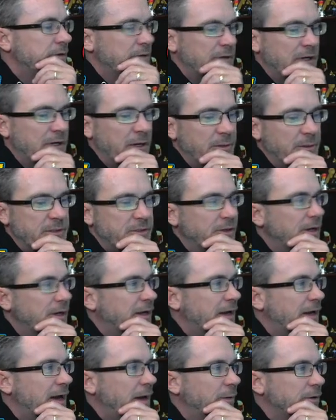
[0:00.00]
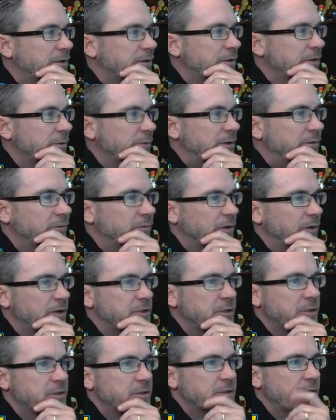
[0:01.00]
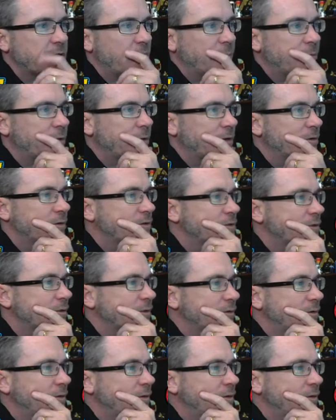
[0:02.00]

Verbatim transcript: now we still got an hour to the refresh of the shop there. So